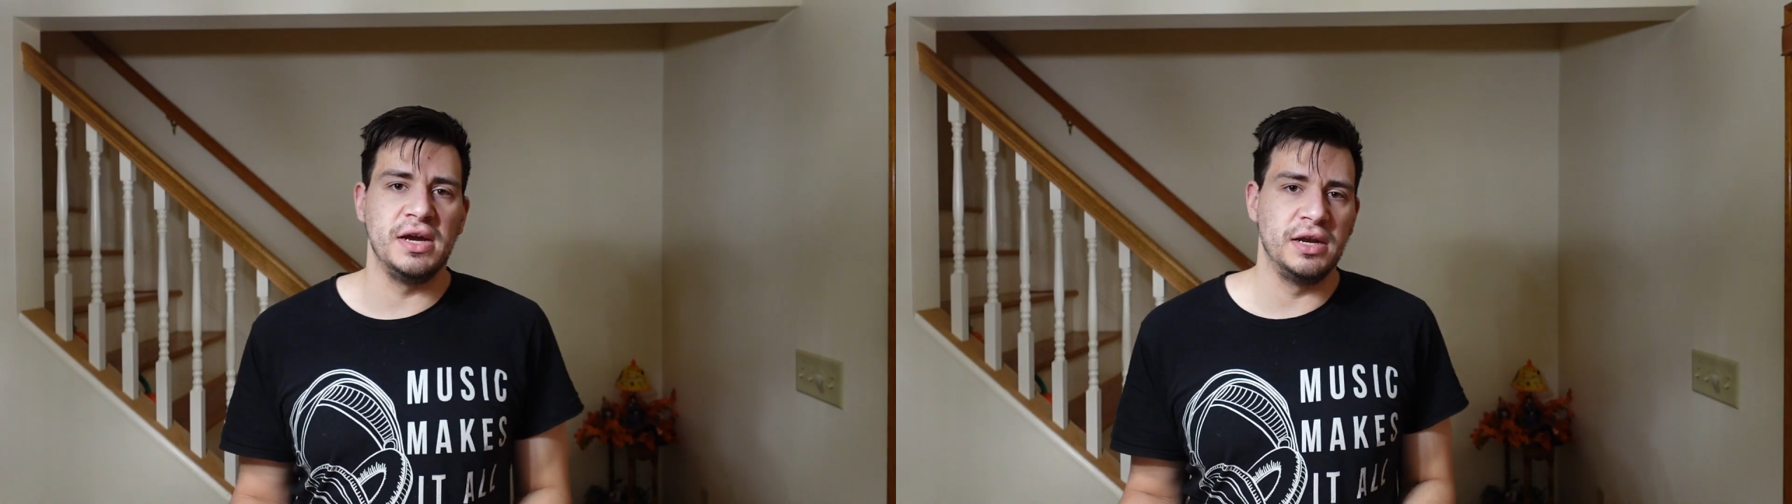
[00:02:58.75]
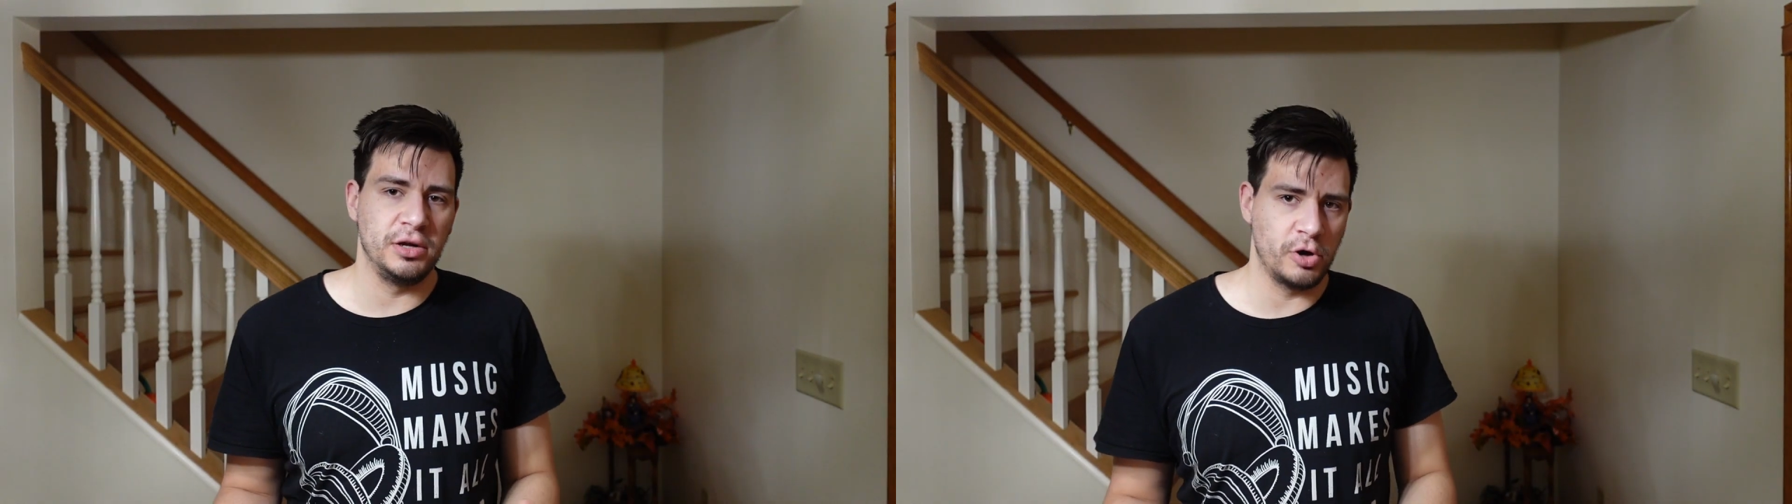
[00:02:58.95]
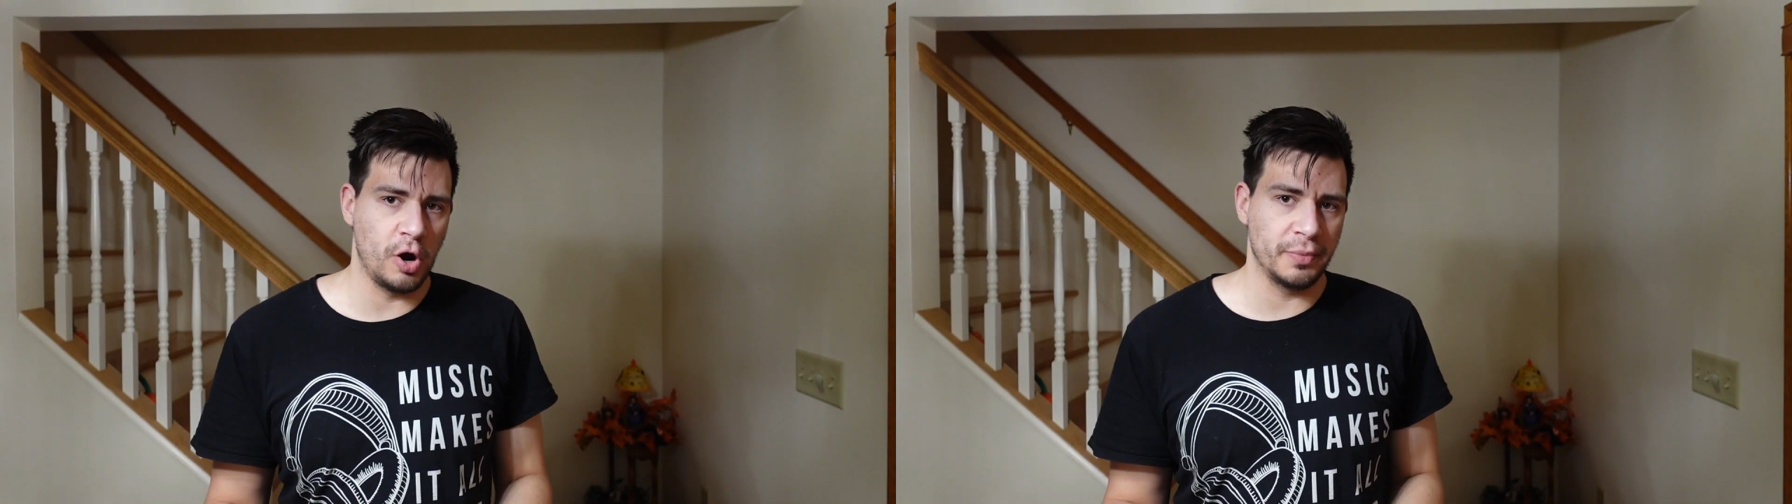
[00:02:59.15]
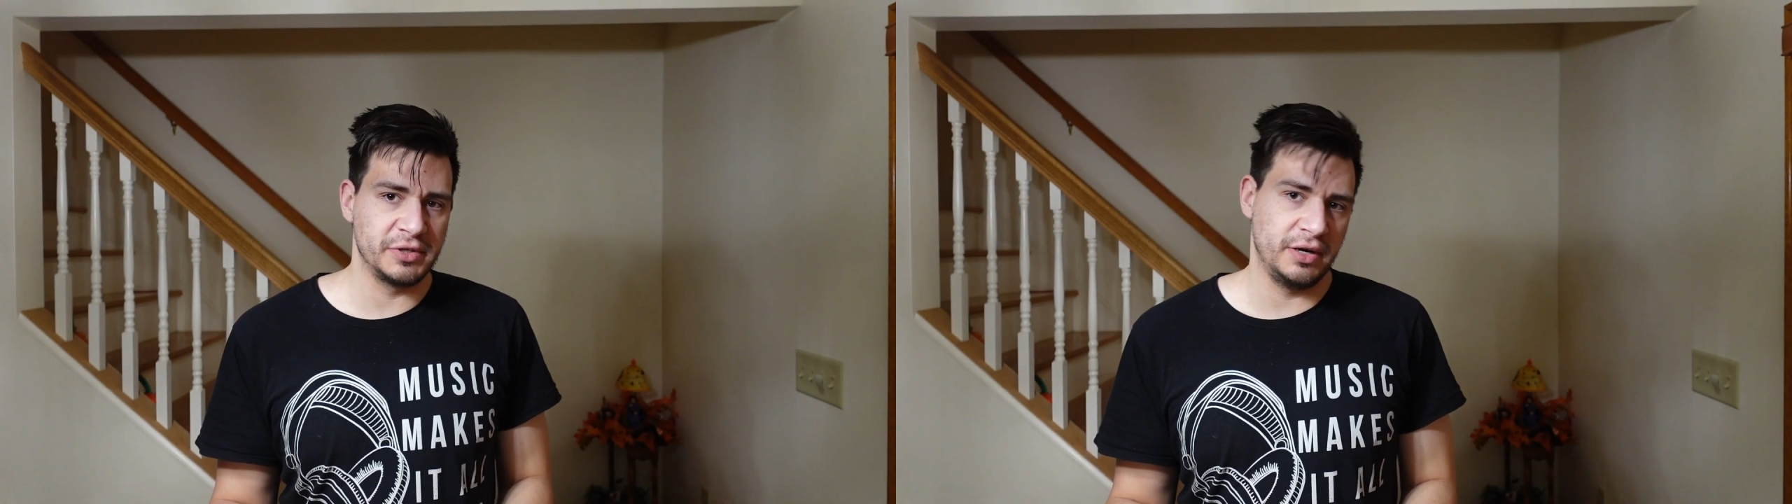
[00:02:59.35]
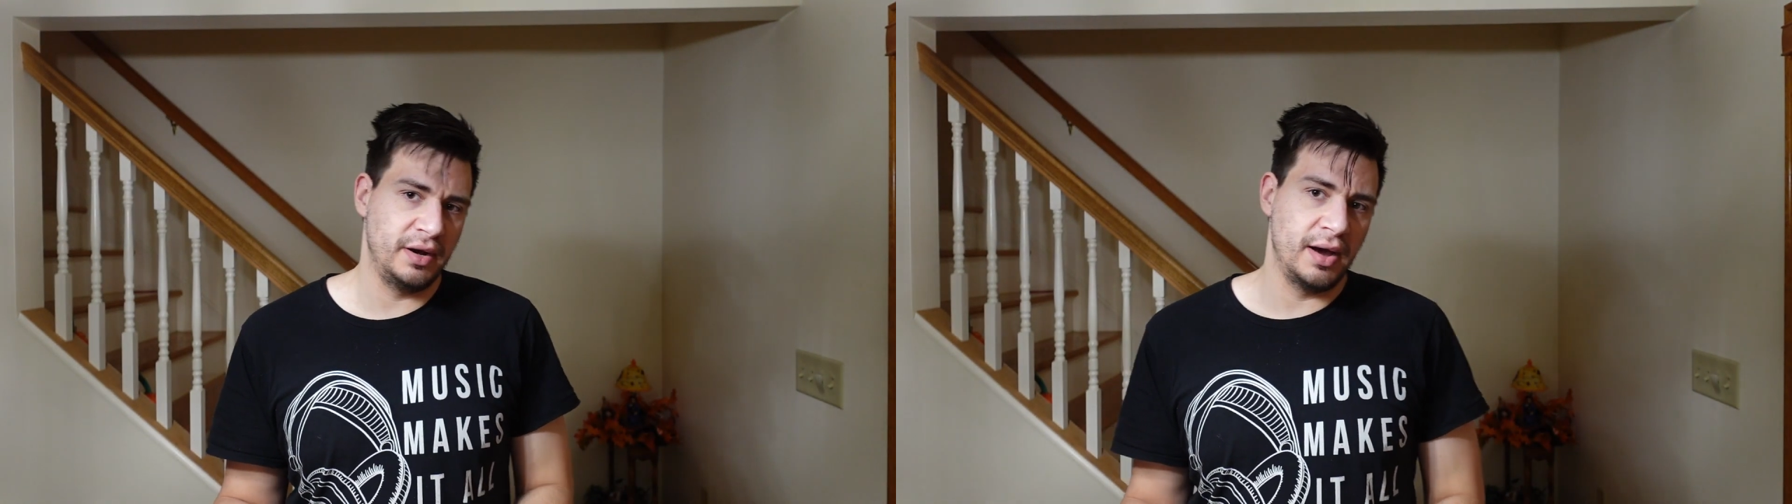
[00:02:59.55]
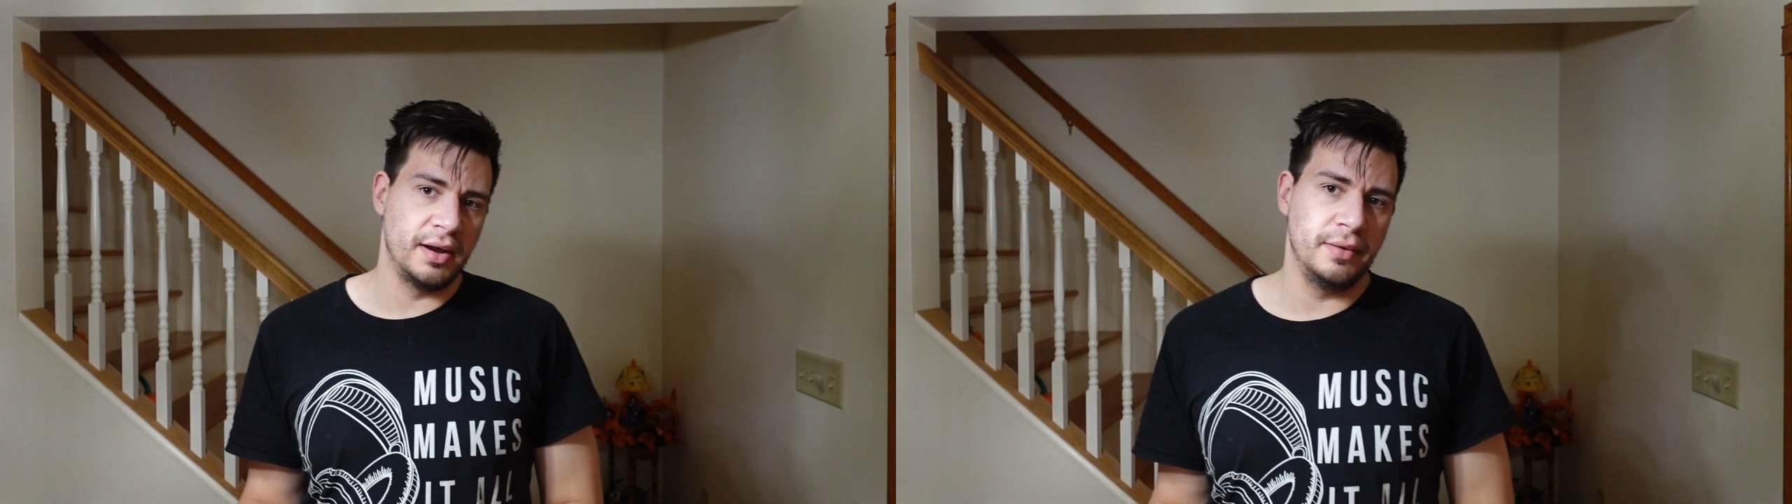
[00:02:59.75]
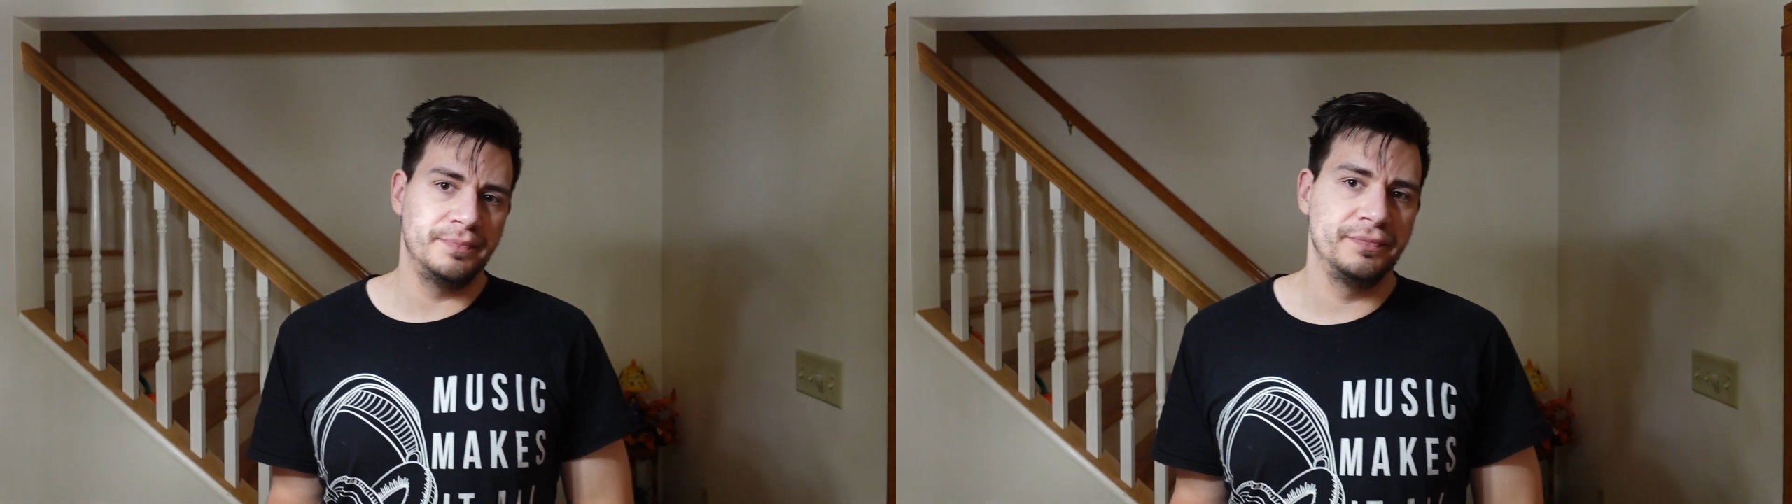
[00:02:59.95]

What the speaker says: eating carbs at night,